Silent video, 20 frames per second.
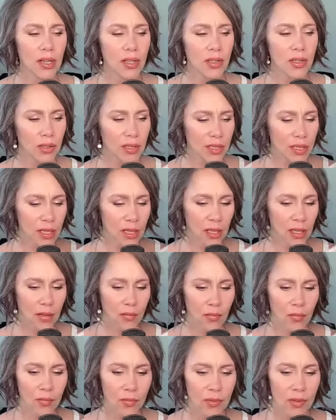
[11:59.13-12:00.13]
So I did
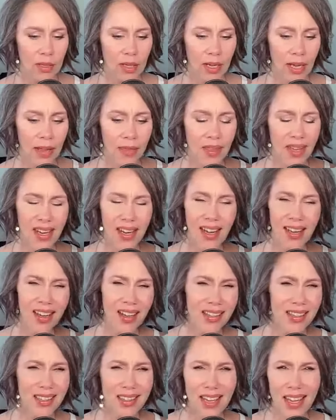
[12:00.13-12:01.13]
it. And then I
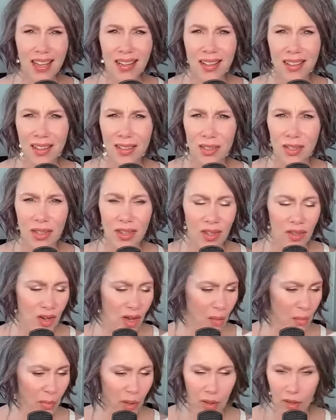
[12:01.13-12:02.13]
got to the end of the, the
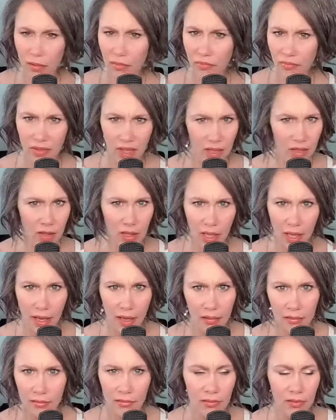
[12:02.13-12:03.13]
number that you
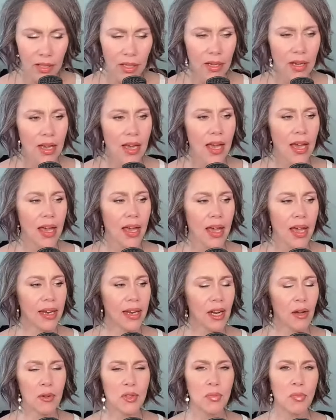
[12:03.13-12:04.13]
get,
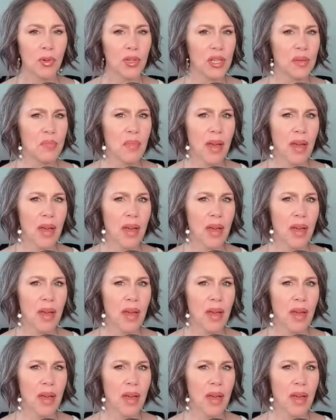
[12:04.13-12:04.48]
and I was pretty